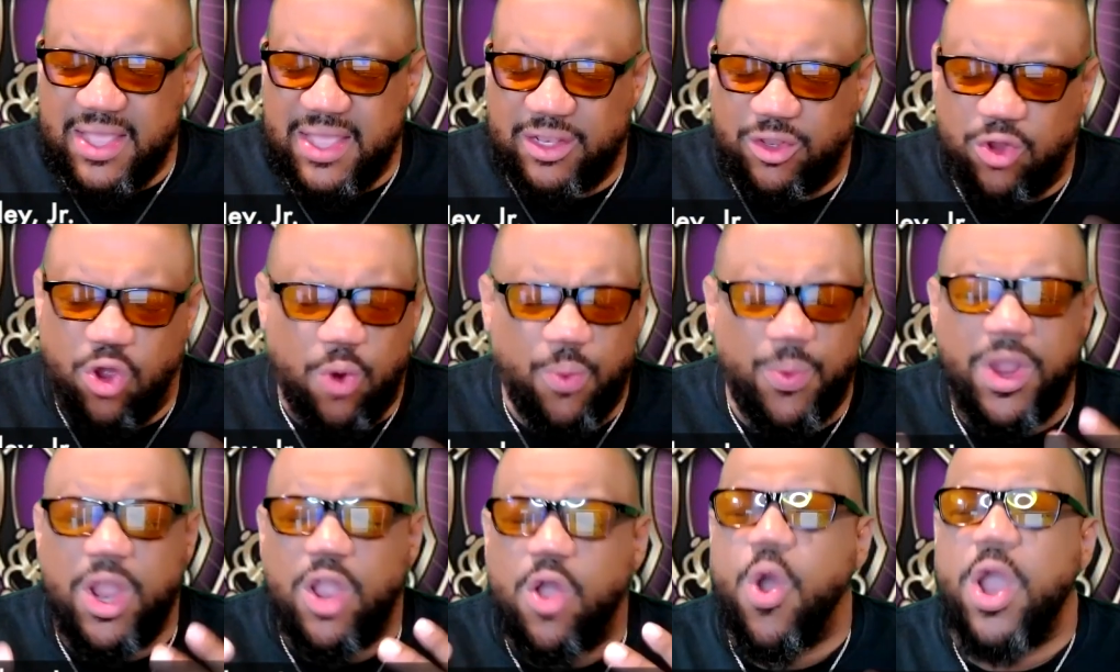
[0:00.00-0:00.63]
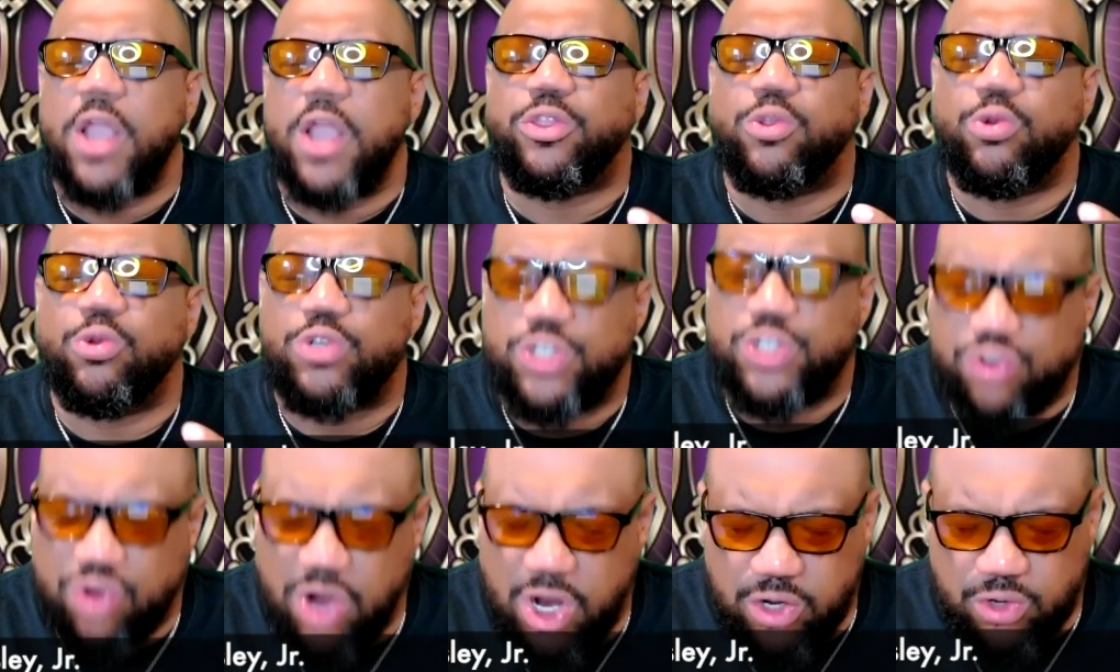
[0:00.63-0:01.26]
Lord, we're going through
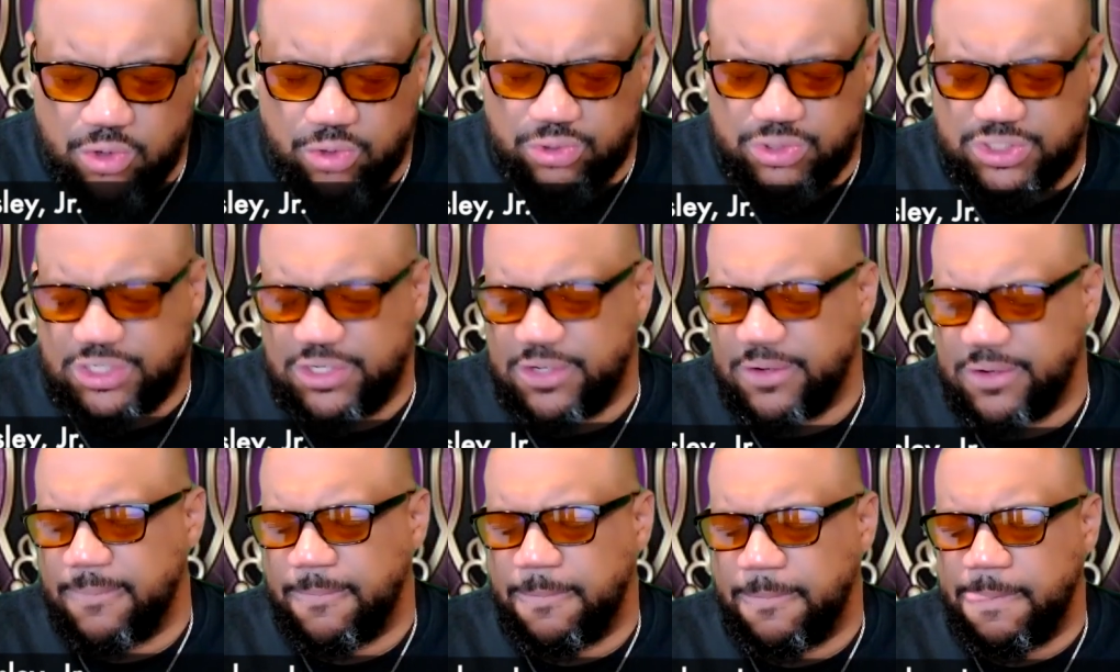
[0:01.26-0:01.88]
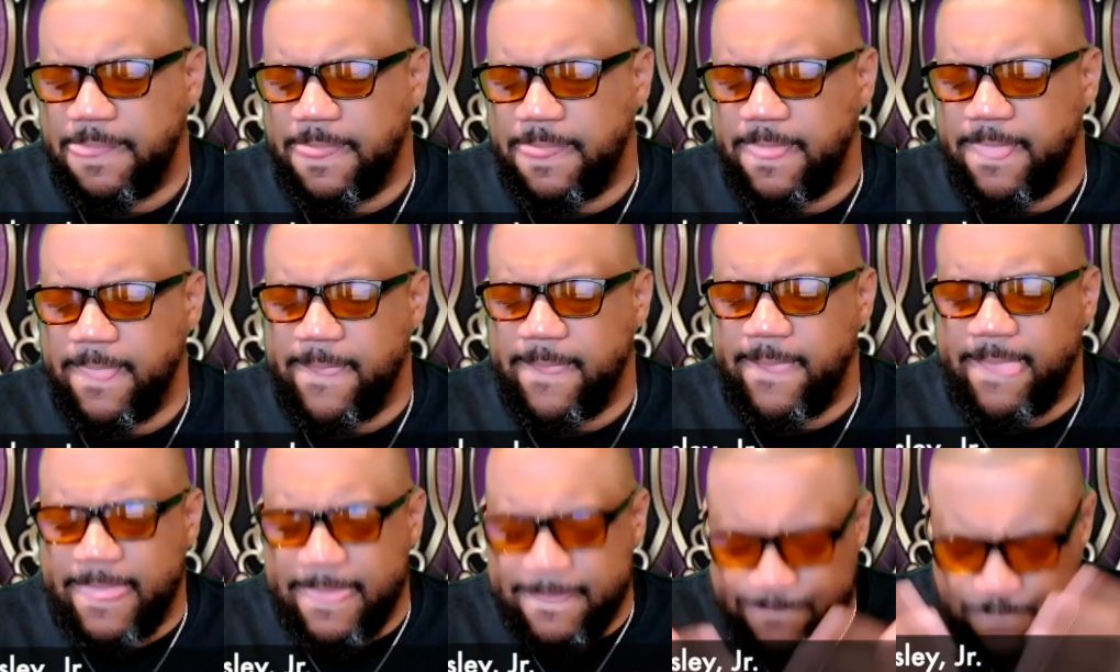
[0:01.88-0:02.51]
struggles.
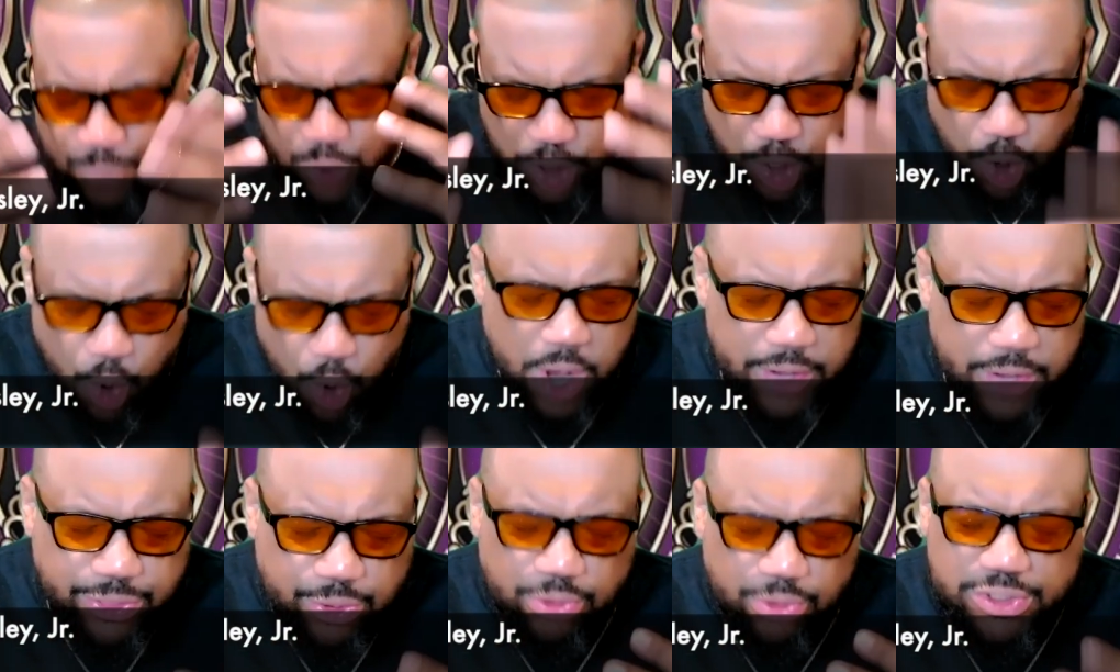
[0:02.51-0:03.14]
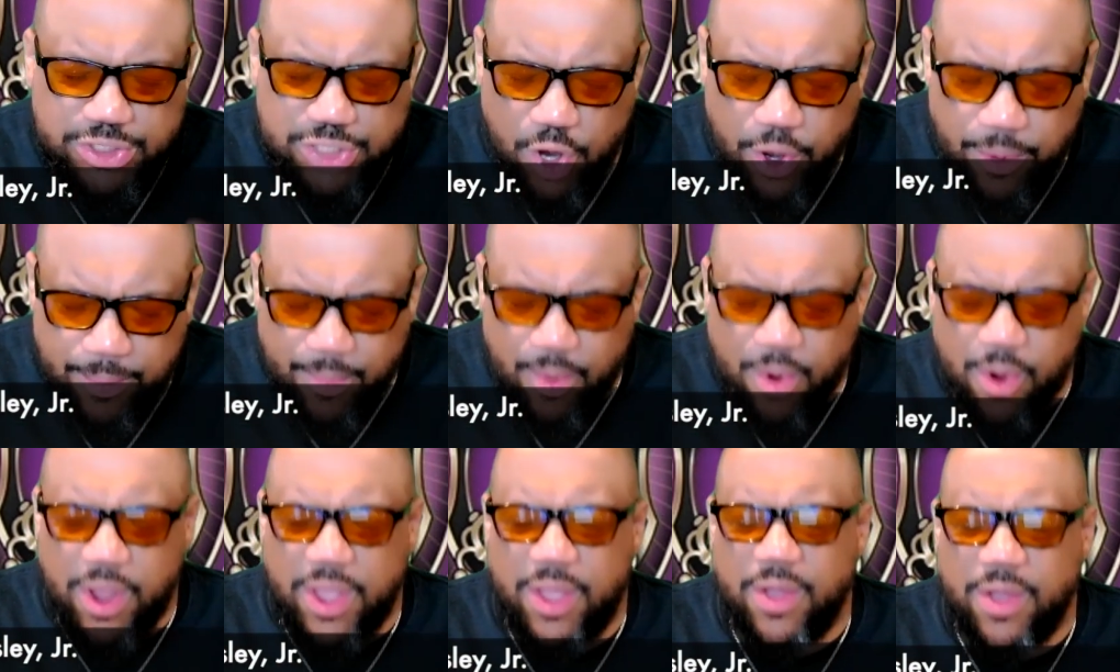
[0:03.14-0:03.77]
We're going through
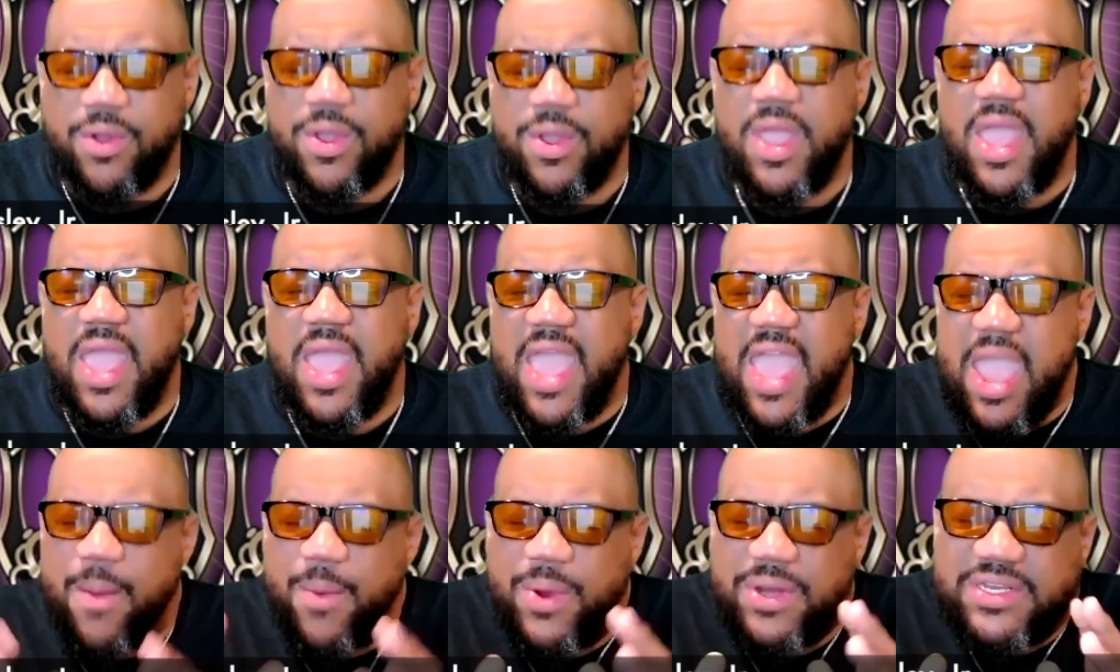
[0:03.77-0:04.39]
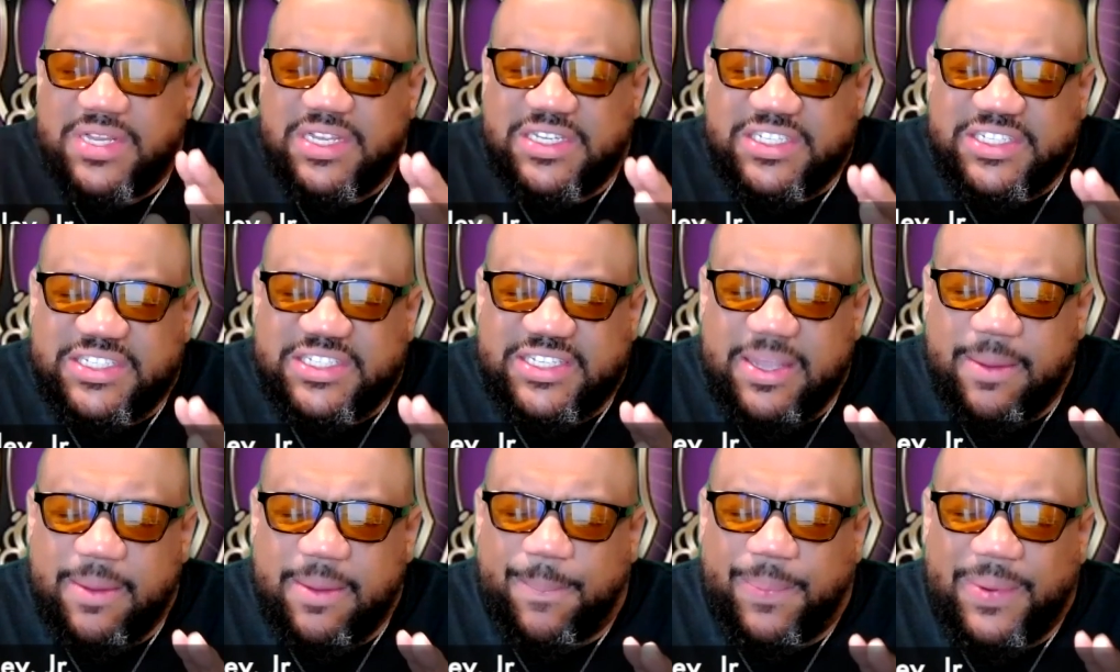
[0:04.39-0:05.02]
turmoil, and we just
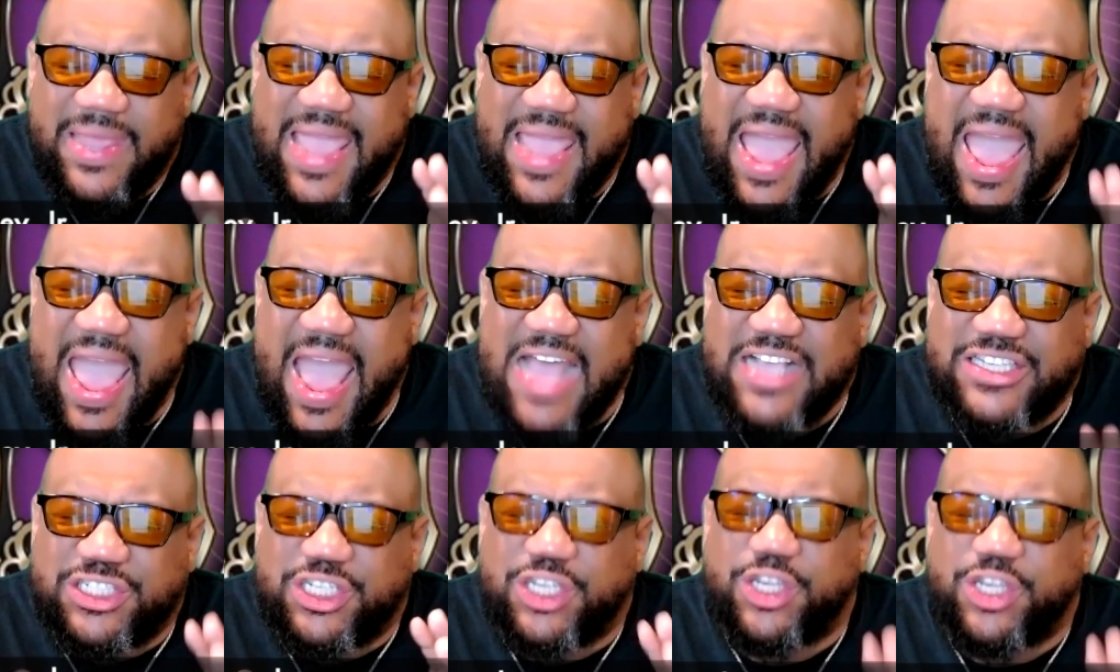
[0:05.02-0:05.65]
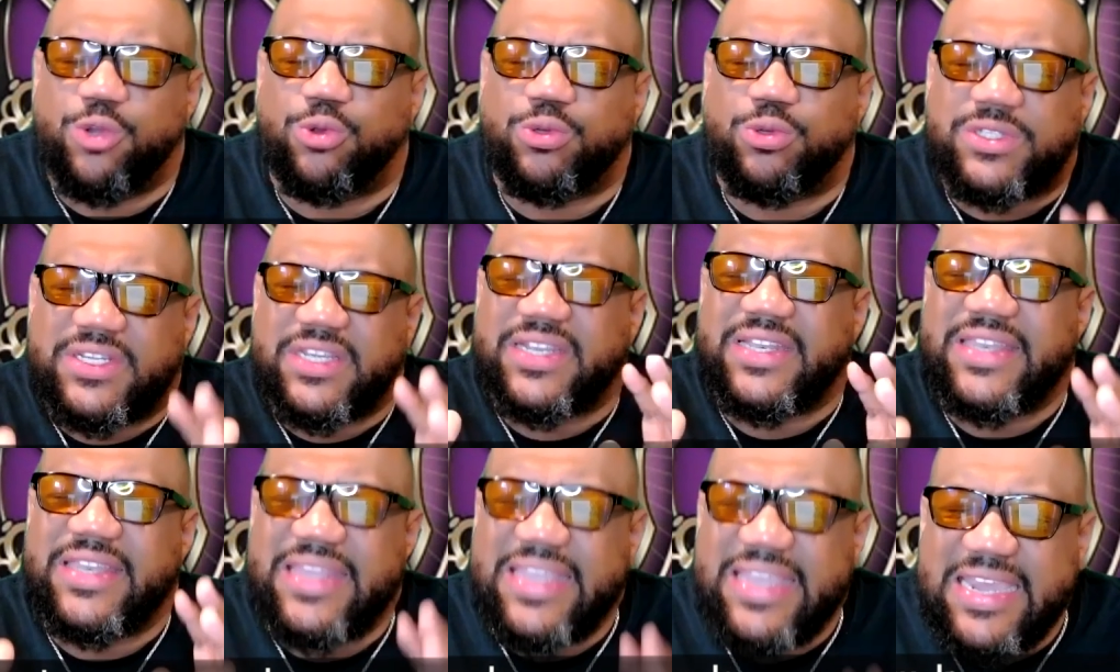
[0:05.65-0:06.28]
simply ask you
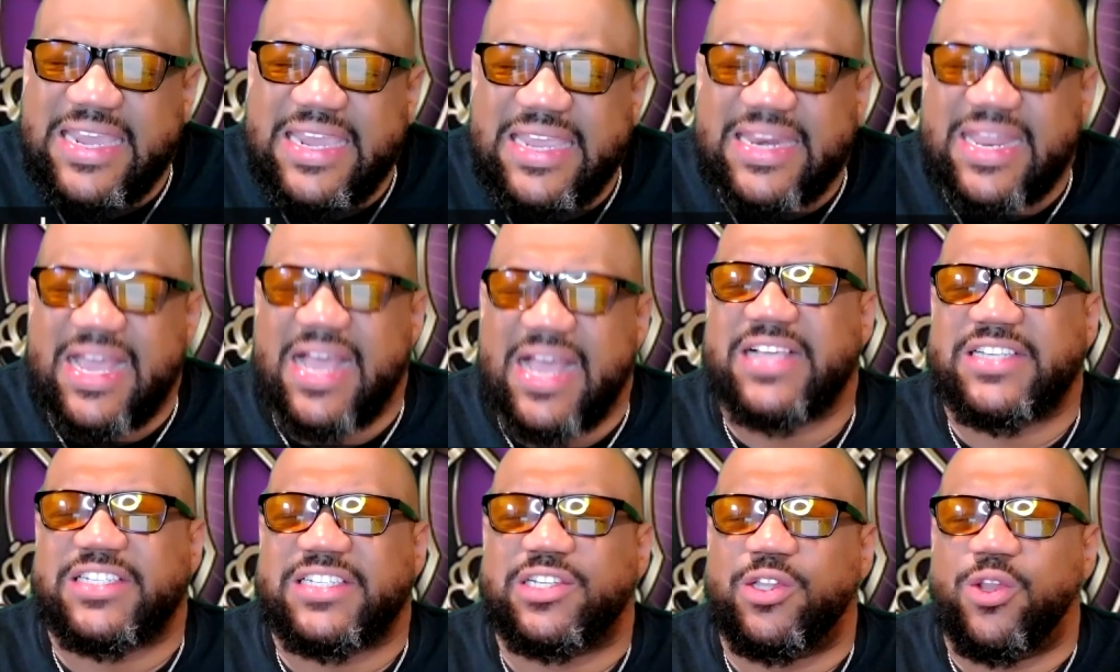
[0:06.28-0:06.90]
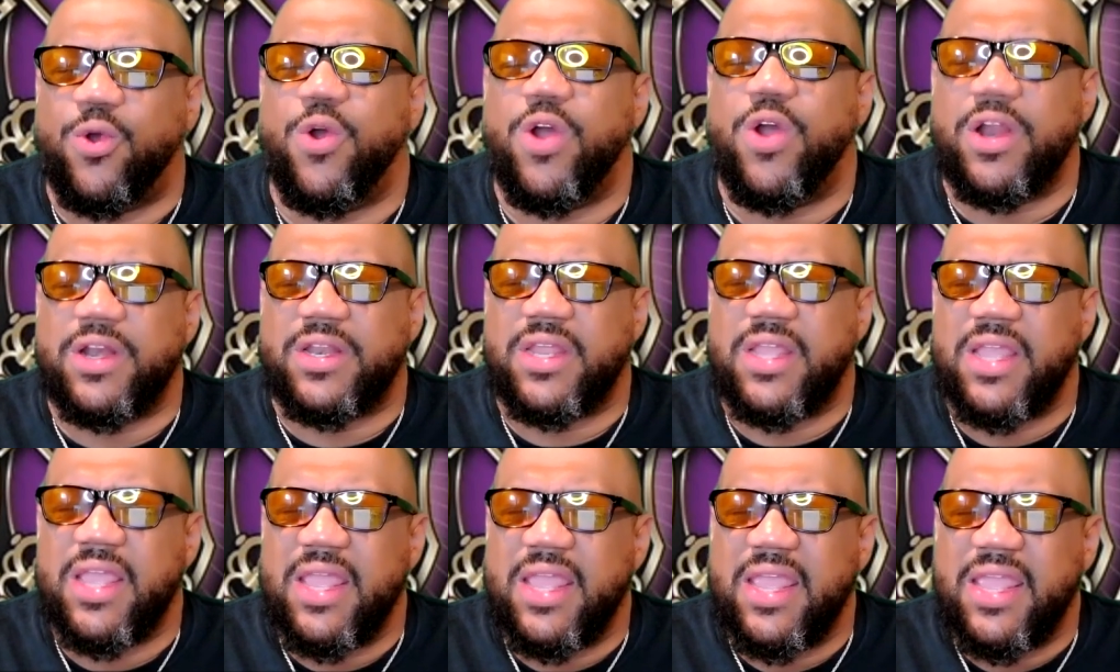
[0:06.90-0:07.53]
to lead us, Lord,